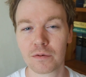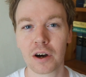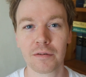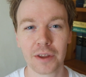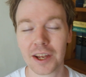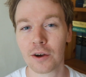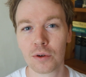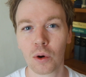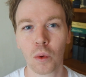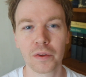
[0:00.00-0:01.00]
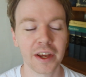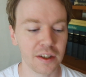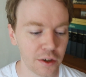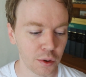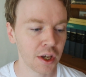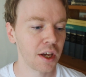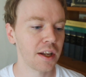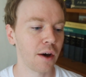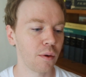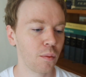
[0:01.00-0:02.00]
them, Father, they know not what they do.
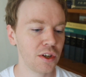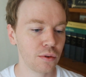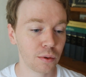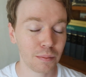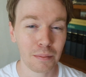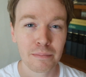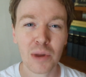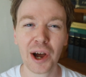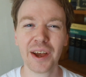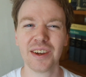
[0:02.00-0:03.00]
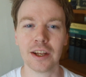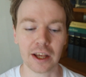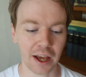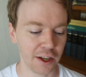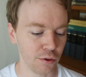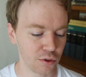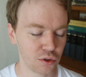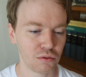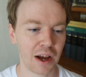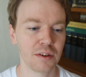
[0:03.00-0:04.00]
Now, when you're mired in it and you're
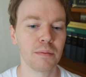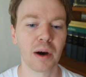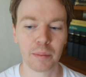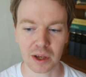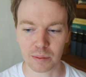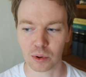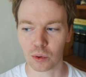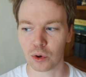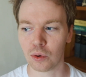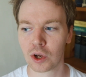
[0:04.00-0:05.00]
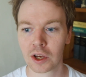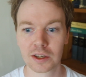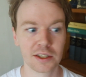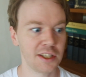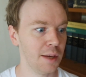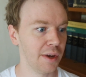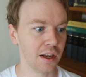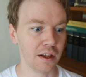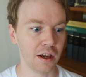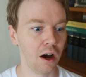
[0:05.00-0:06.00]
surrounded by people who
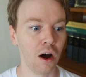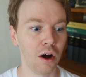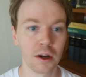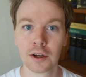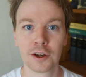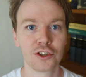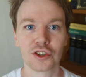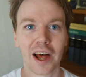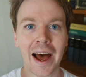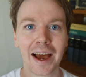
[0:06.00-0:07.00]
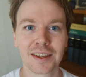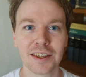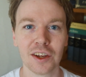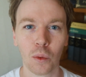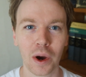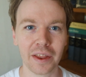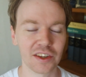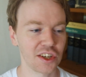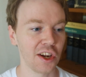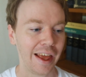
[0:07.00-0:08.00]
seemingly are just acting in a way
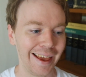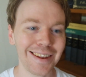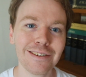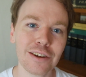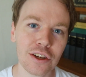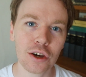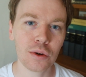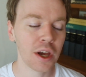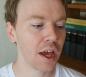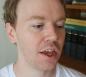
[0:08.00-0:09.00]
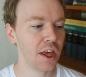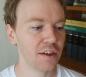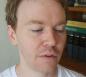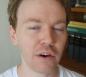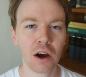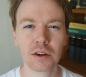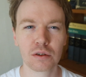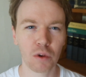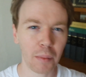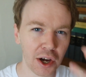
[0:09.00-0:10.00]
that's going to hinder you, it's very hard
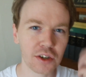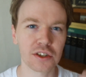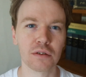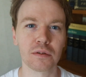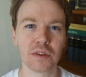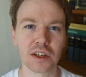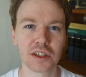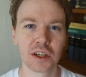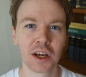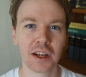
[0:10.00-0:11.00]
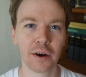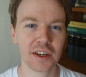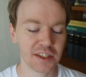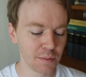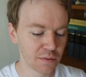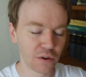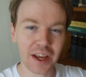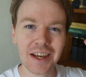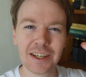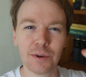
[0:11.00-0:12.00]
to remind yourself of this. Now, it seems very
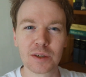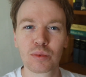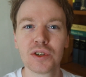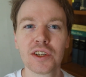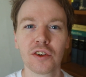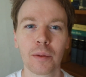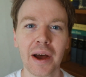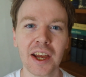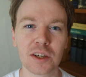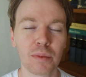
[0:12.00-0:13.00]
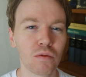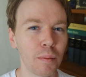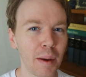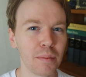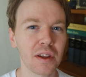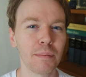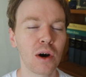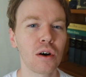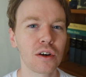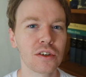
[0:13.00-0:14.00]
easy when it's printed on the page, but remember that
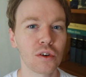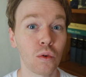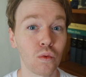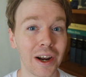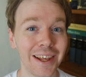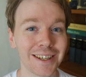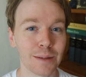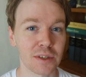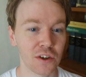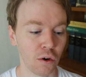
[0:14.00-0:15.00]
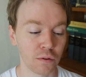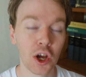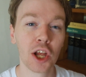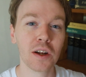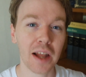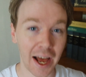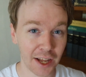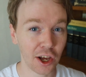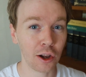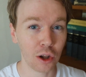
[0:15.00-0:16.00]
Marcus Aurelius himself
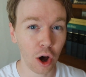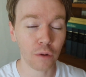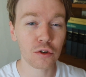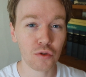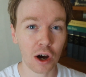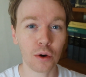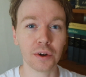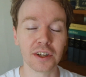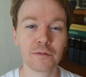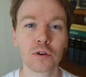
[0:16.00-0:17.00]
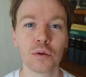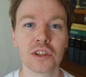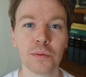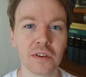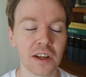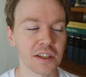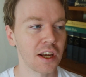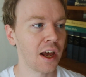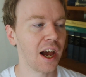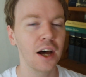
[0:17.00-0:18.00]
had a lot of struggle and difficulty with this.
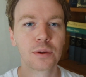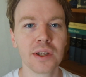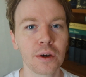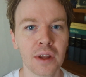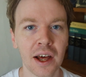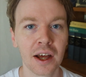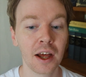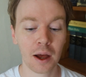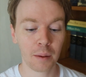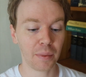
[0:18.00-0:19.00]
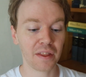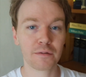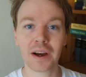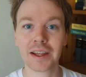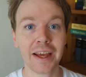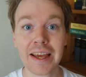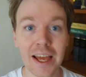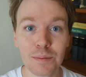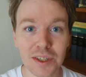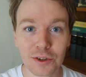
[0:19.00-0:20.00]
How do we know that? By the fact that he
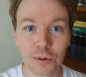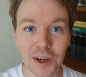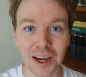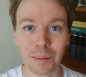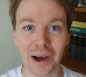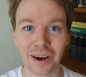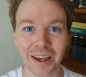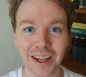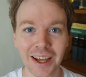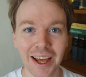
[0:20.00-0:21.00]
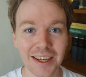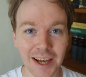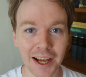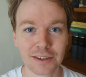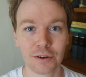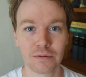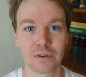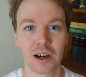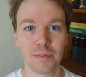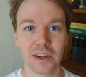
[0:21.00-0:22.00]
keeps talking about it. He's had to
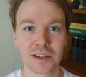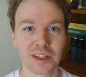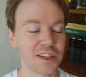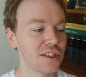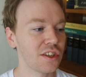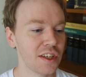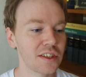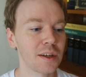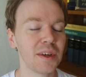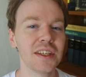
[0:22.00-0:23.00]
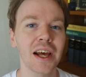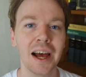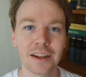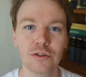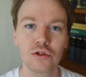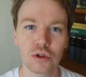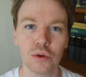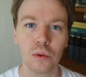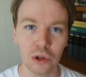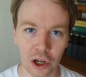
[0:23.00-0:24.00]
overcome this. This is something he's had
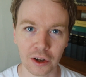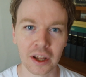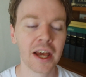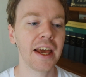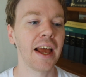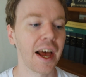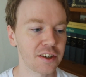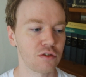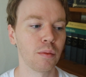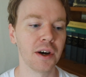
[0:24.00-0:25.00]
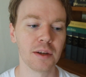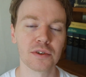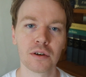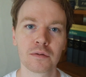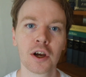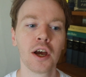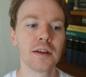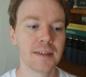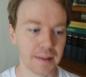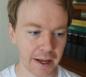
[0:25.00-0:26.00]
to learn. He has to remind himself.
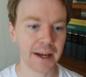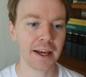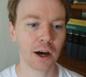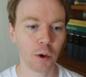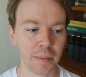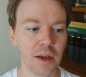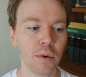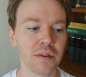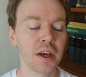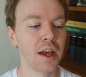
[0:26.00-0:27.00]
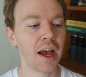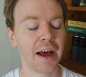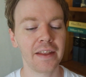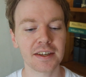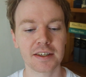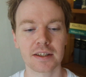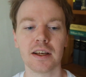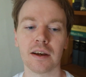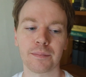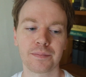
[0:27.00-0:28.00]
Today I will meet with... And that's the
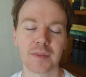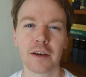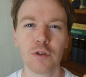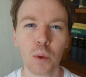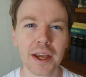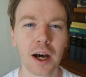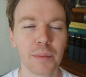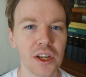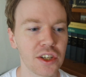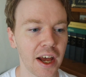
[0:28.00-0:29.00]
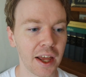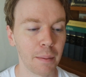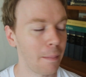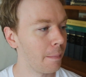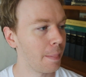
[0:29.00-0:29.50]
thing. If you wake up each day,